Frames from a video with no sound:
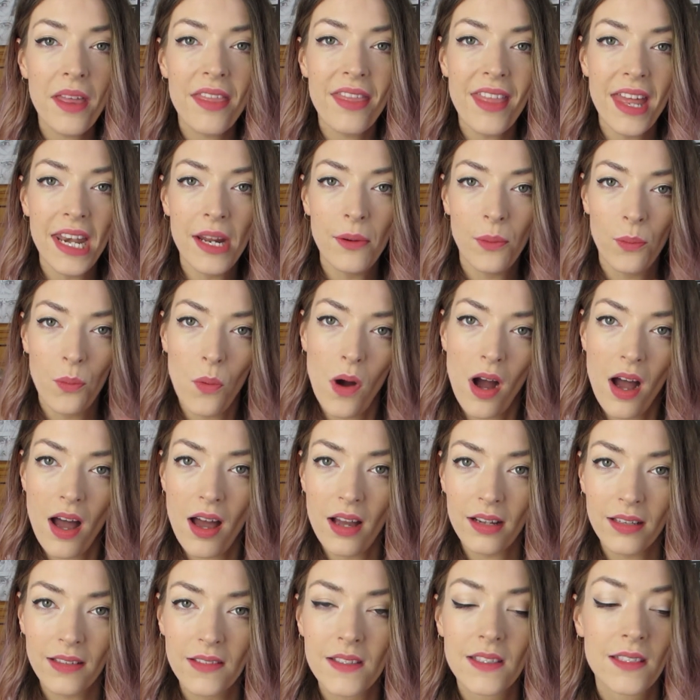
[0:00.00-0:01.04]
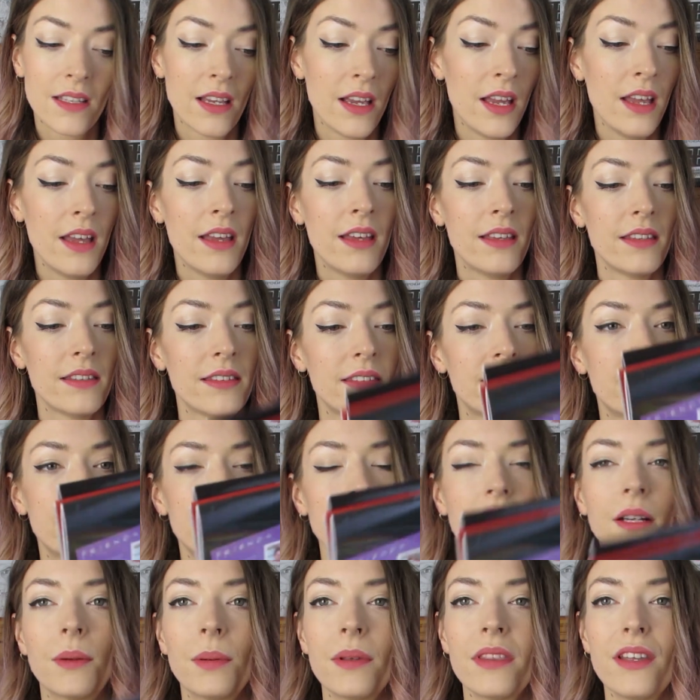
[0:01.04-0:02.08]
then it works.
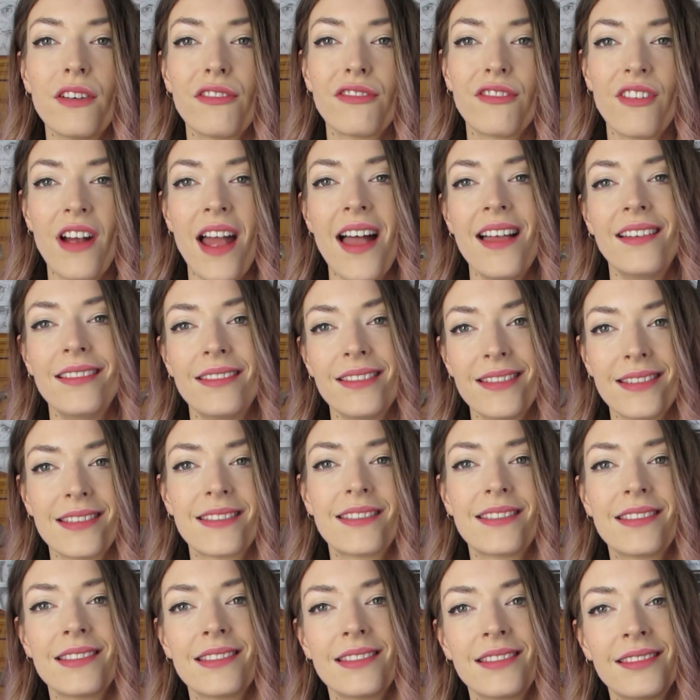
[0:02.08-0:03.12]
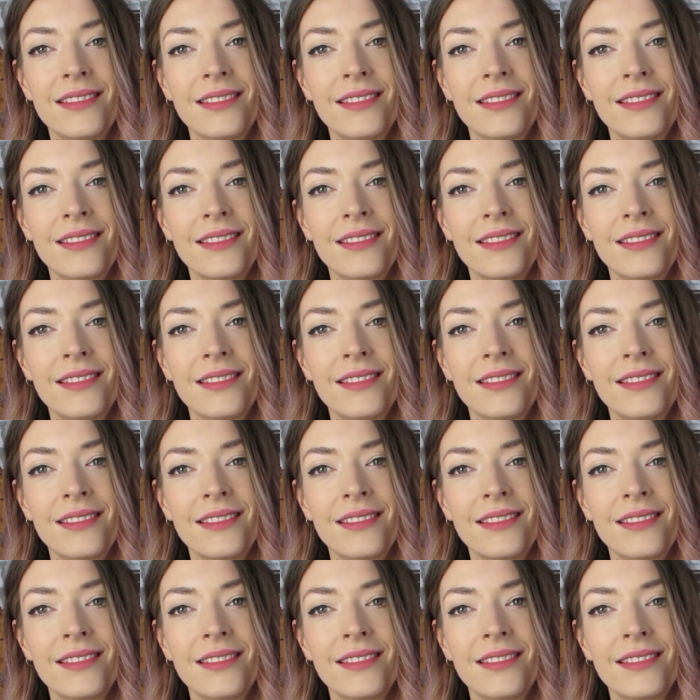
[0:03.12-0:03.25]
Stick with your friends.